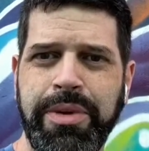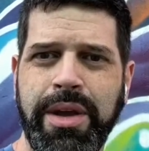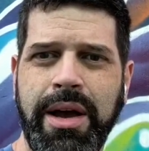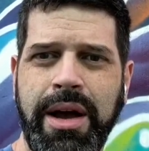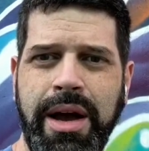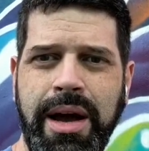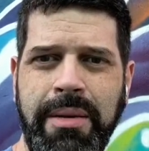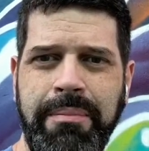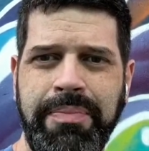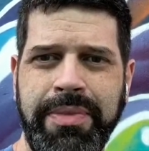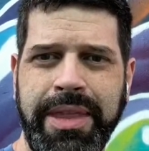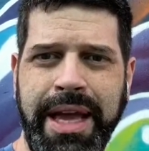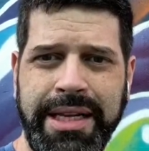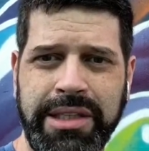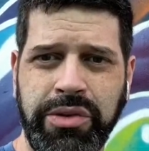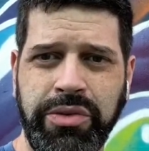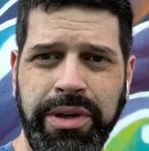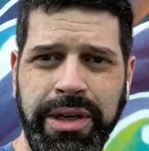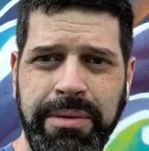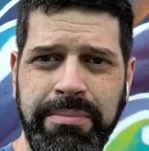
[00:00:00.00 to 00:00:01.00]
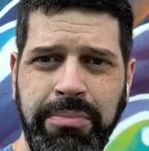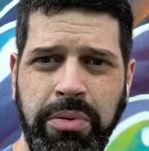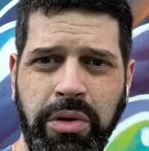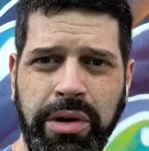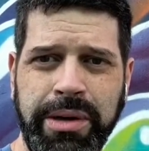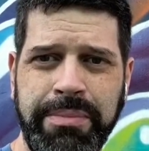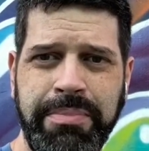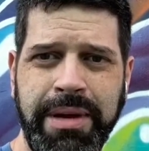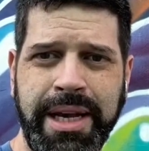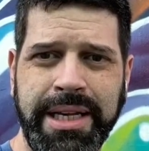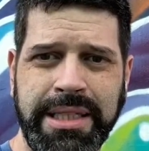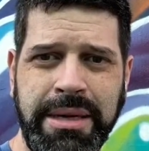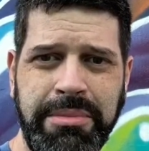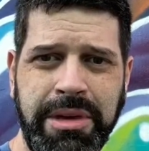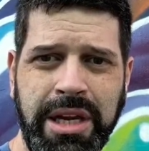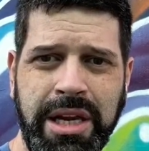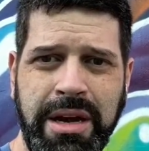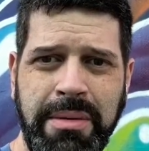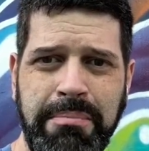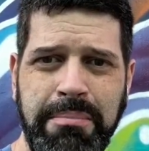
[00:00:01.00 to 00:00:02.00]
That's really important because I'm
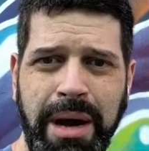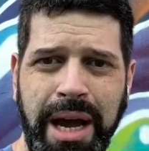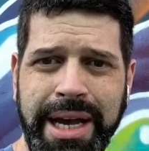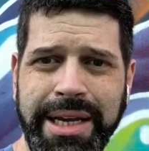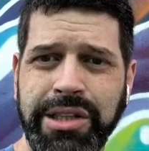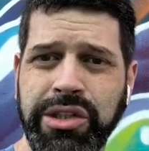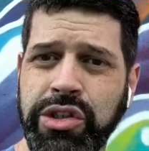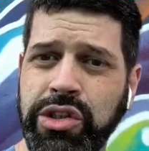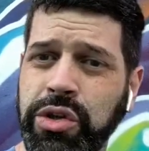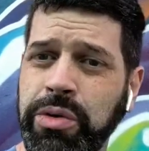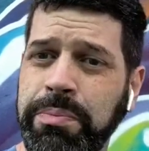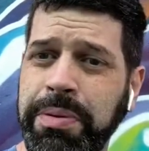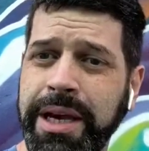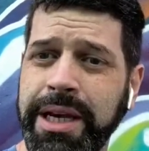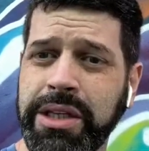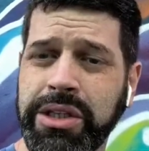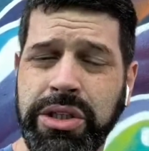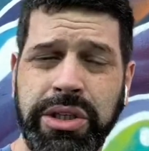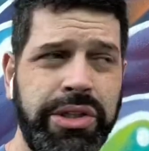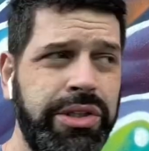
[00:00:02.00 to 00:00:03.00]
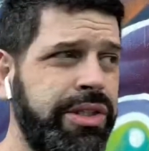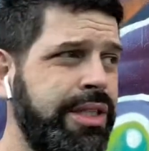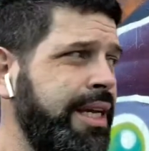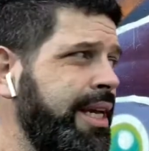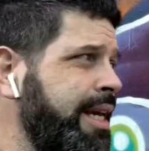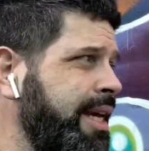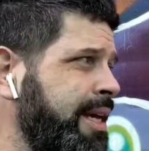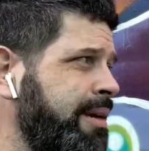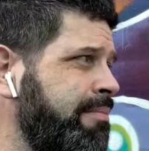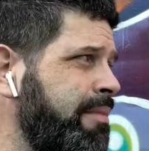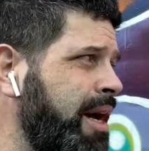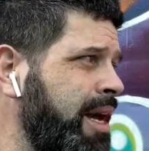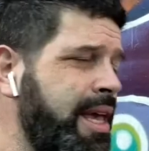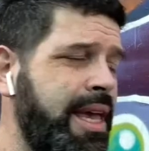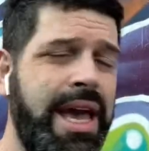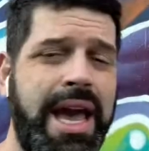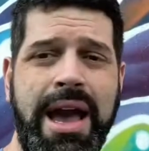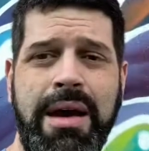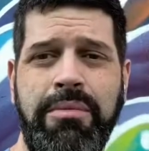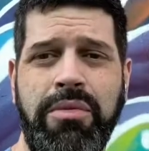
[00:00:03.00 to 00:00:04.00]
going to combine two pictures in my
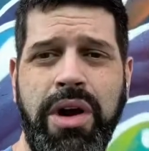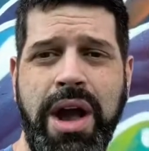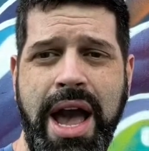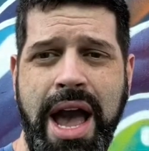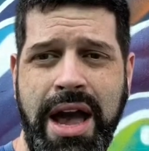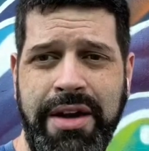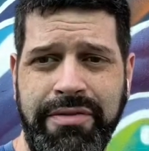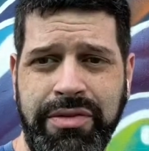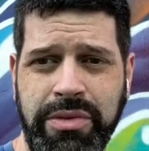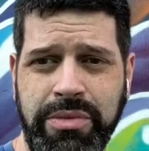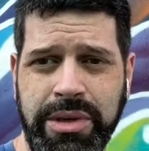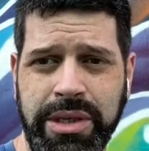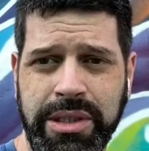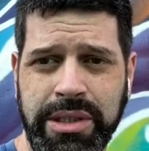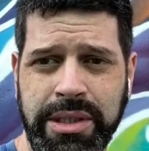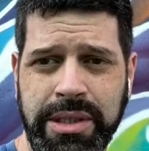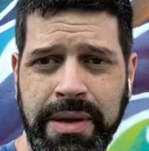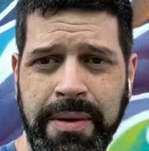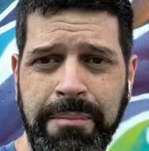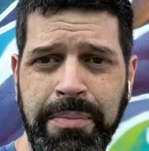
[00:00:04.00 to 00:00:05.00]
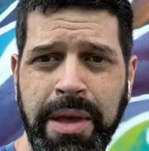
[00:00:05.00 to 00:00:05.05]
camera afterwards.